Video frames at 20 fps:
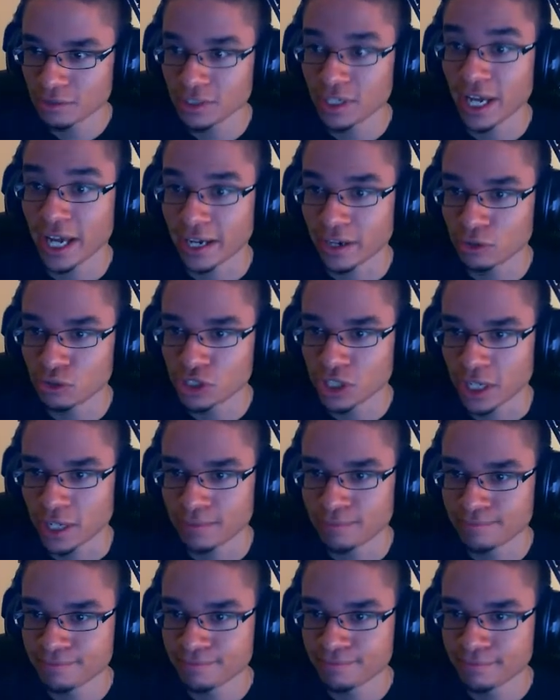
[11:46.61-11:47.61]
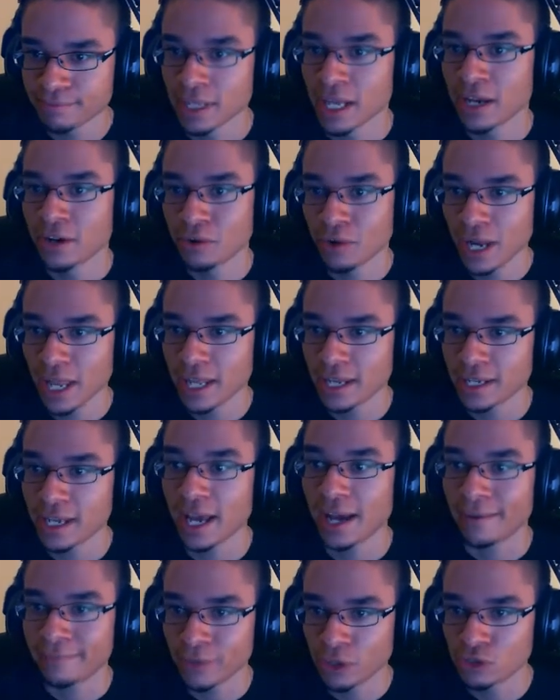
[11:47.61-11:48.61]
Yeah, no shit. Grenade,
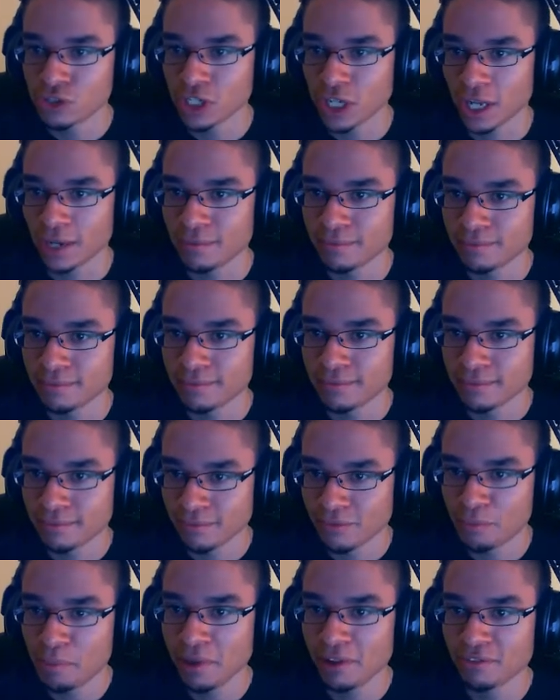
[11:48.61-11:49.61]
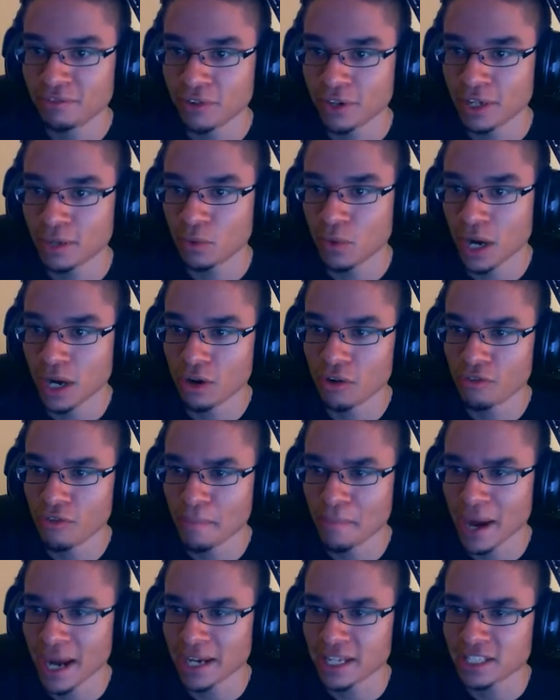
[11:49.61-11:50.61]
yeah, no shit. Pilfering, walk over
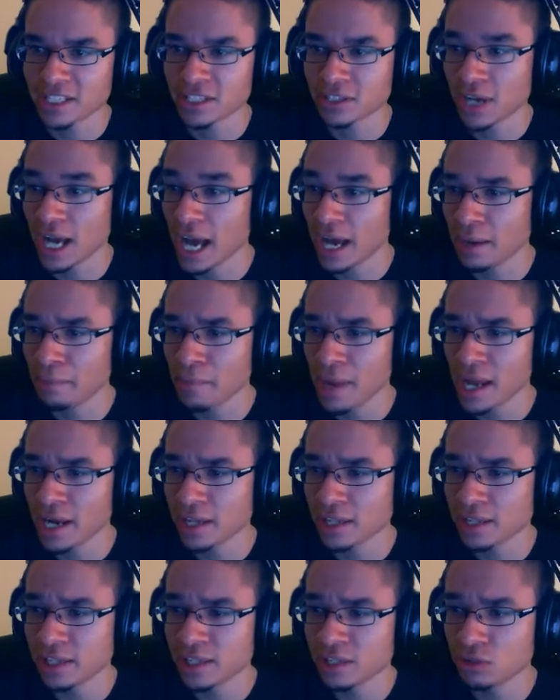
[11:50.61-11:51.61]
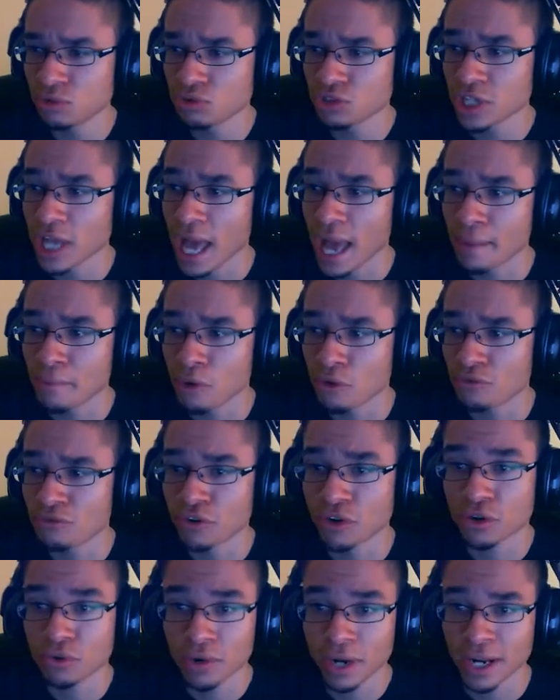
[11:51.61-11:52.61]
bodies so automatically loots ammo
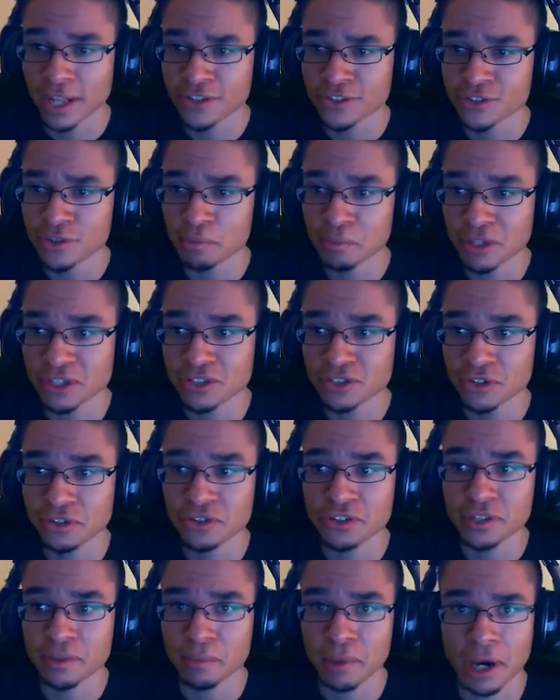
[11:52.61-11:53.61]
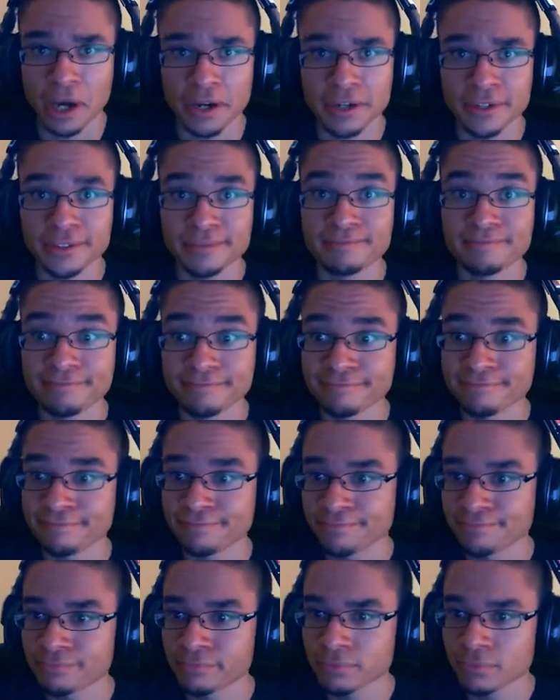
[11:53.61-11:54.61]
for credits. You must search the bodies. Mm hmm.
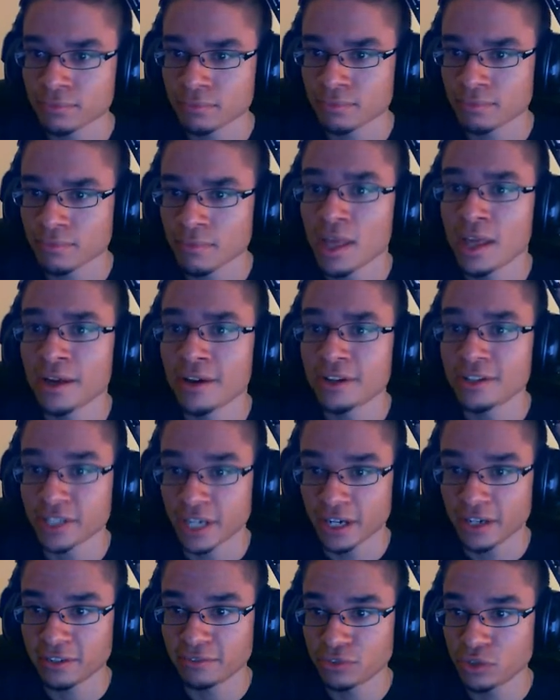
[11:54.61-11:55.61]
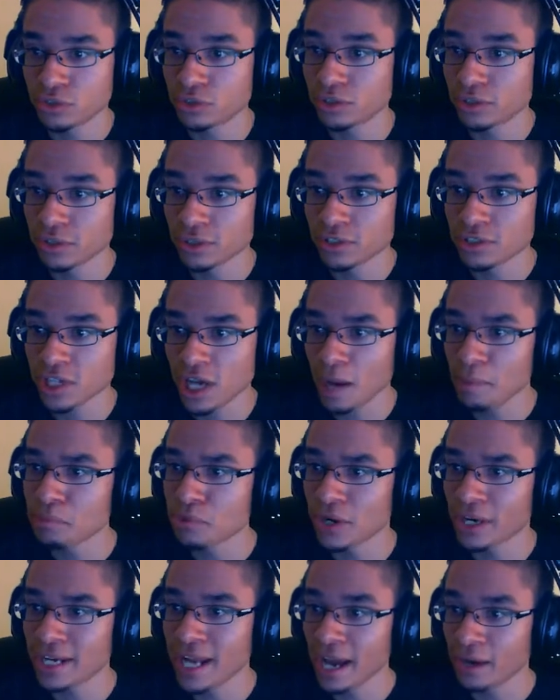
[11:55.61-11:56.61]
Tired of tutorials?
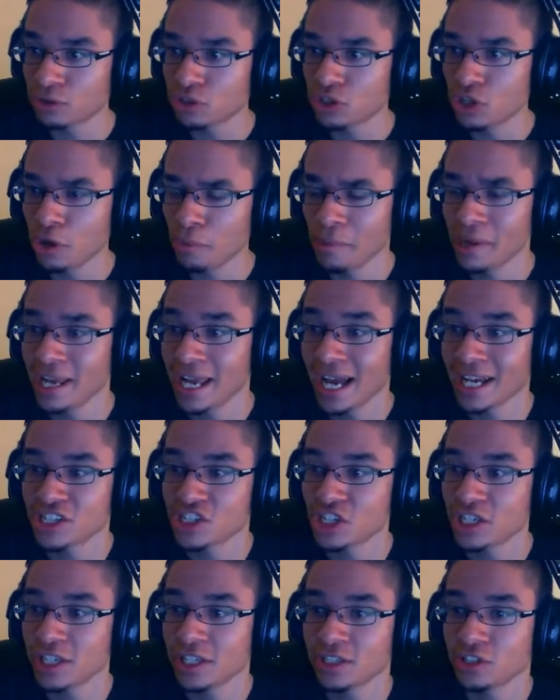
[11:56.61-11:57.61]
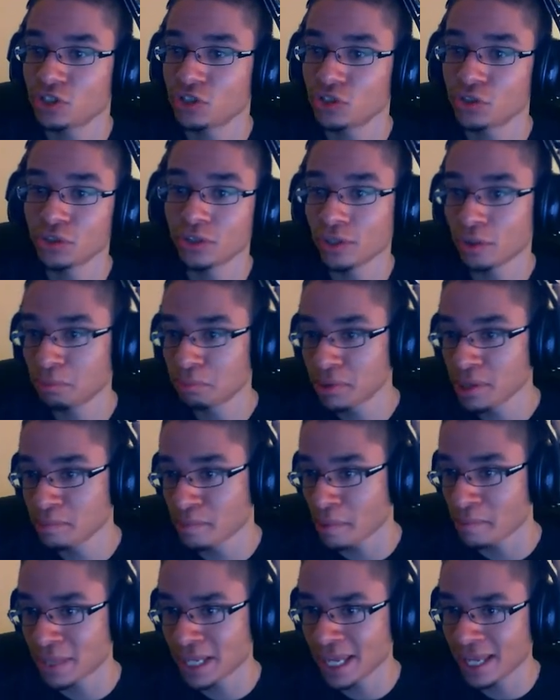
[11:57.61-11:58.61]
Upgrade now to Kobayashi Tutorial
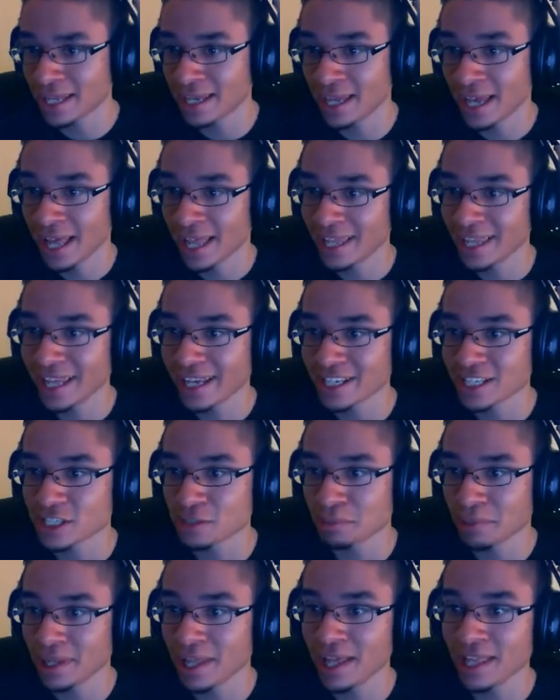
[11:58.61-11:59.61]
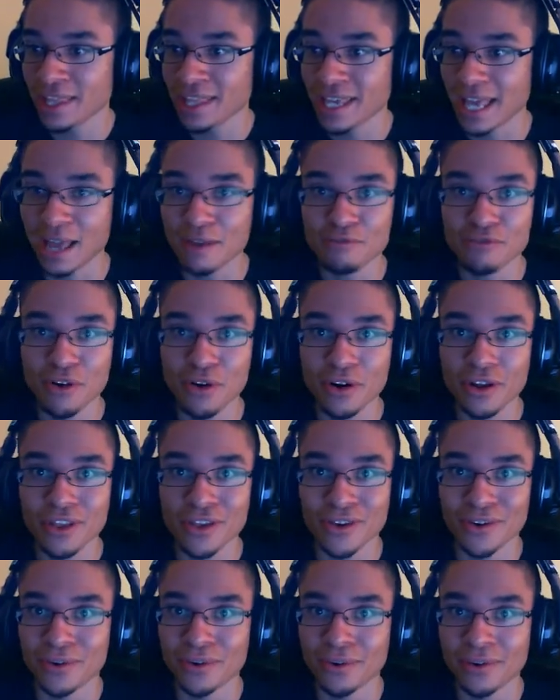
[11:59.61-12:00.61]
Premium and let us play the game for
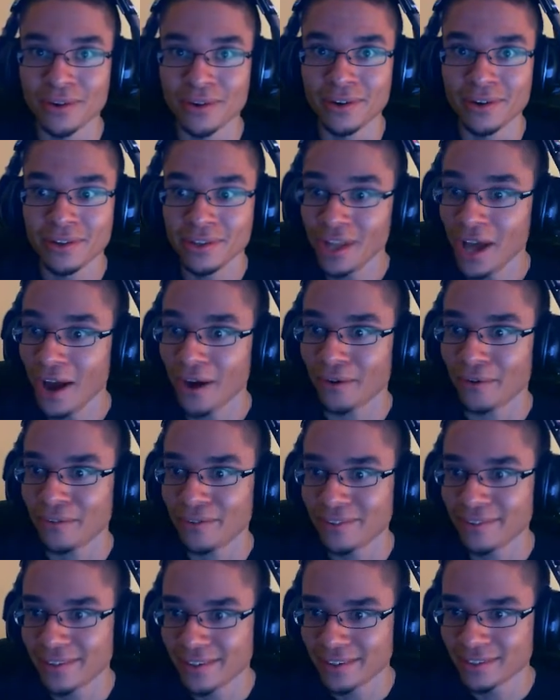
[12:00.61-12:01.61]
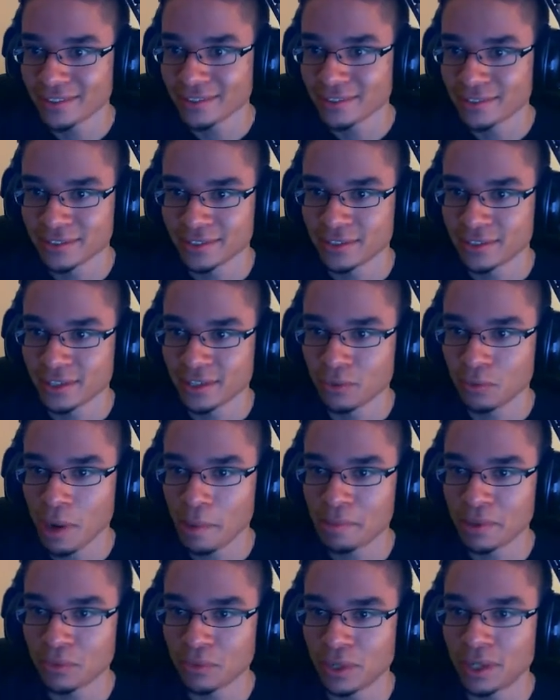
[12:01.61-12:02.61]
you. Now,
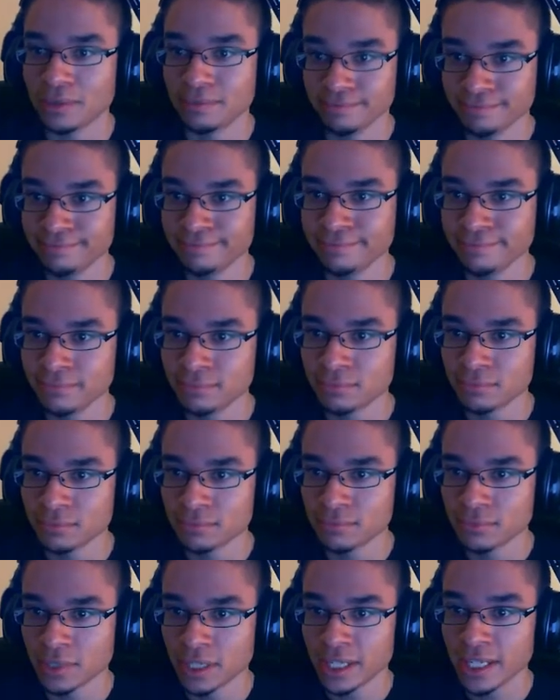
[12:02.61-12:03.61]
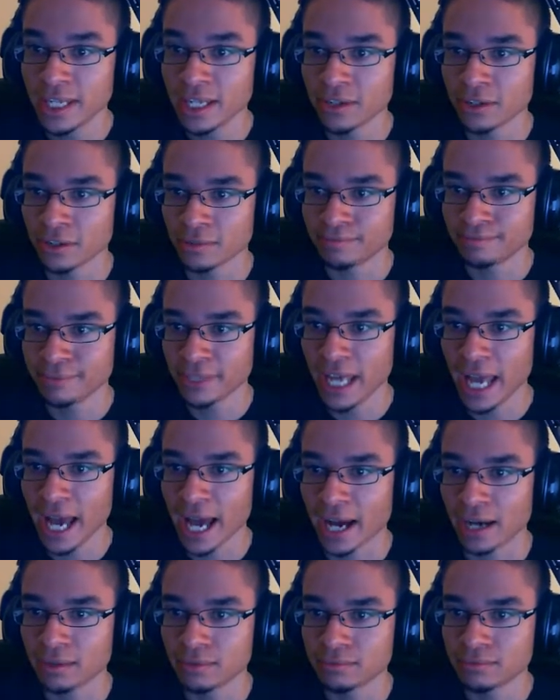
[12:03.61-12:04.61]
Weapon wheel, mm-hmm. Heal,
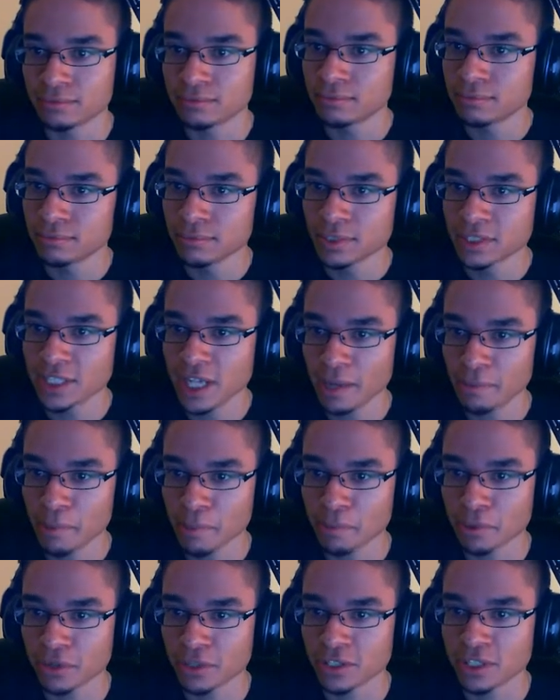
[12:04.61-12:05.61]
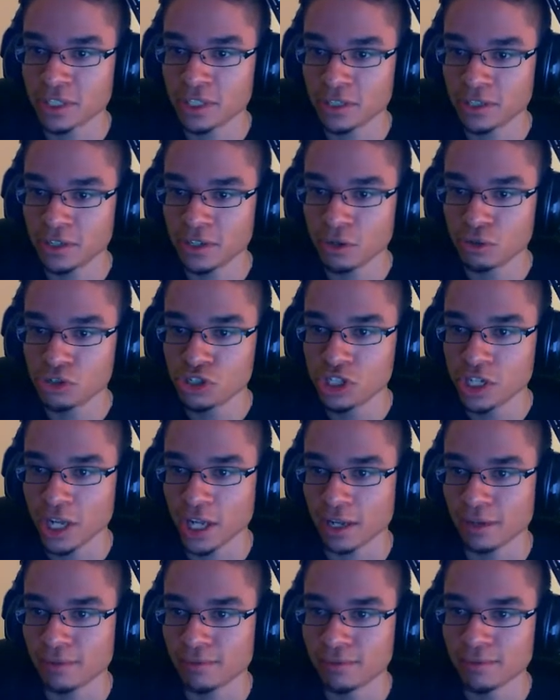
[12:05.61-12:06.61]
yeah. Cyber points, no
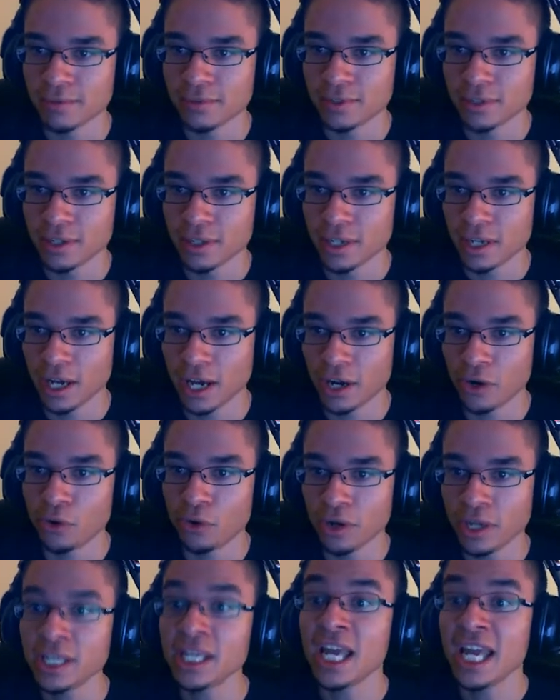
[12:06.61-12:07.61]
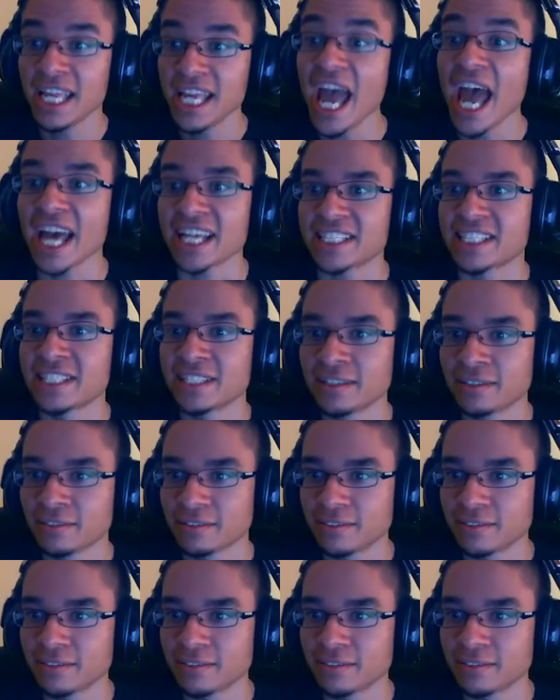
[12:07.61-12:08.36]
shit. Annoying? Yes!